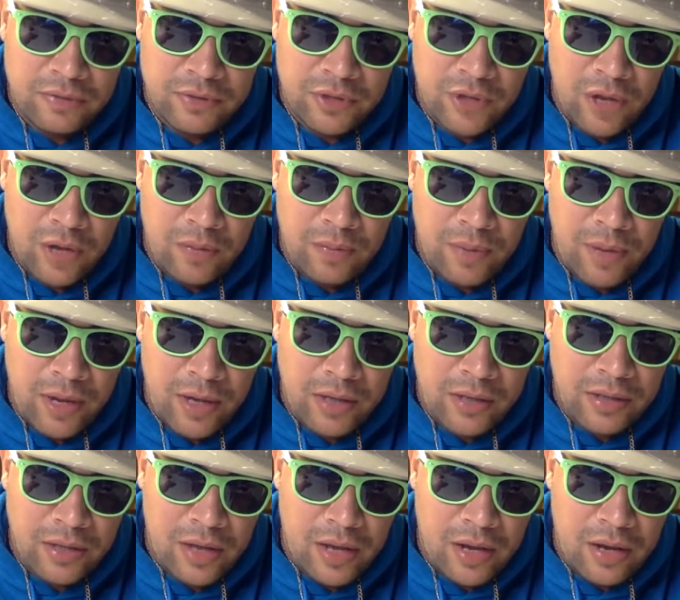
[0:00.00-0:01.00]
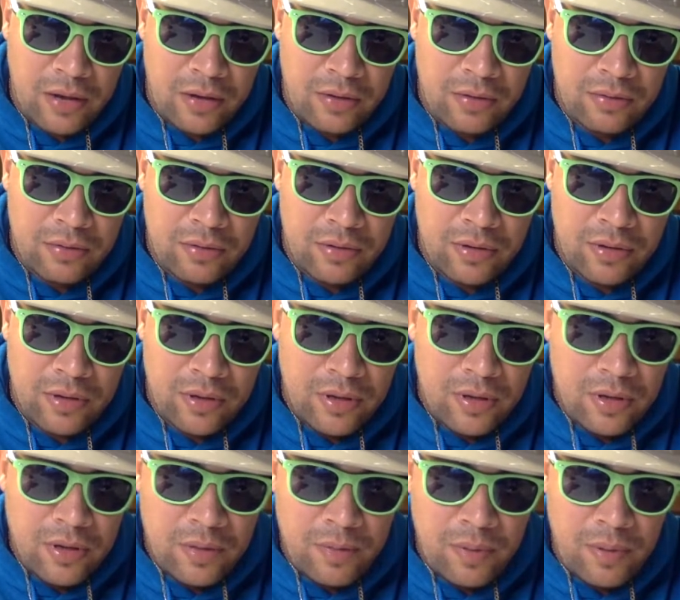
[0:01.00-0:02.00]
shot back down
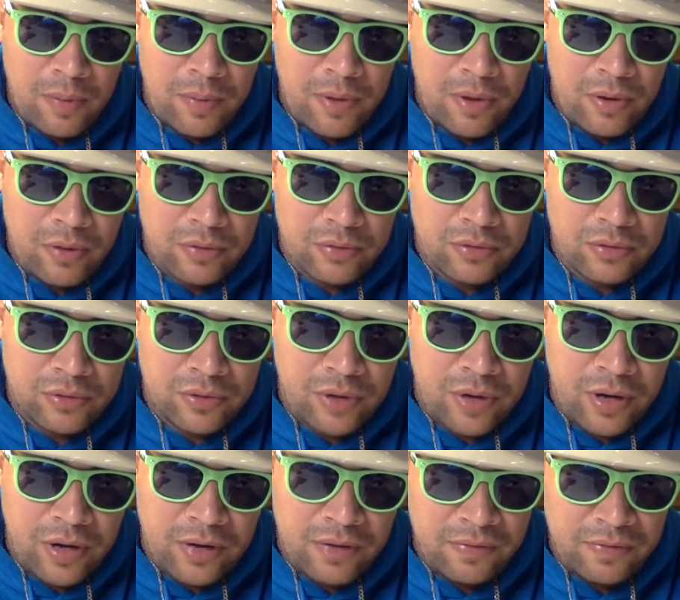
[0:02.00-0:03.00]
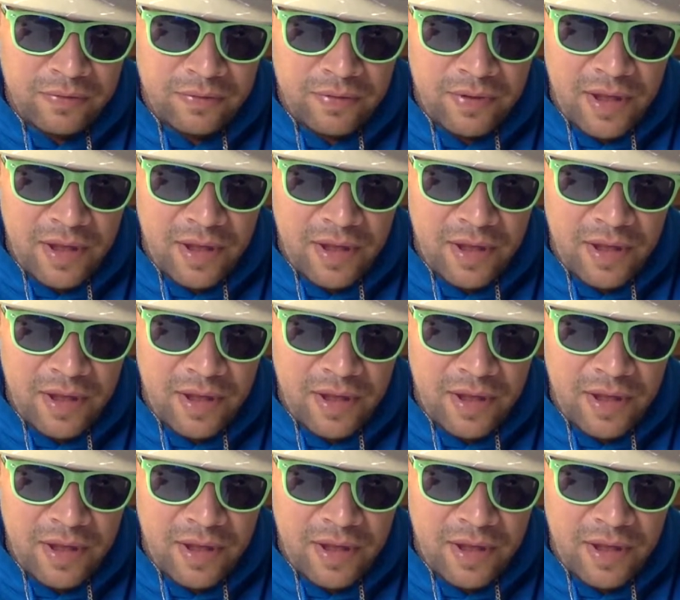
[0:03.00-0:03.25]
by my own strife.